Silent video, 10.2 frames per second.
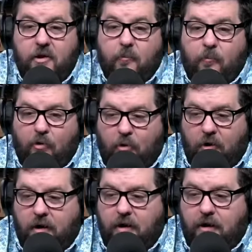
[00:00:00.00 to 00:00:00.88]

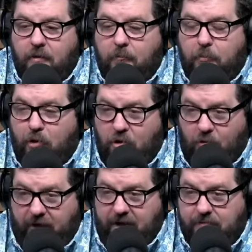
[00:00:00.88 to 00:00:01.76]
more
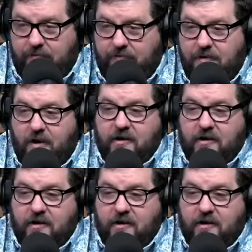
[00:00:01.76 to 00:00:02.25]
programs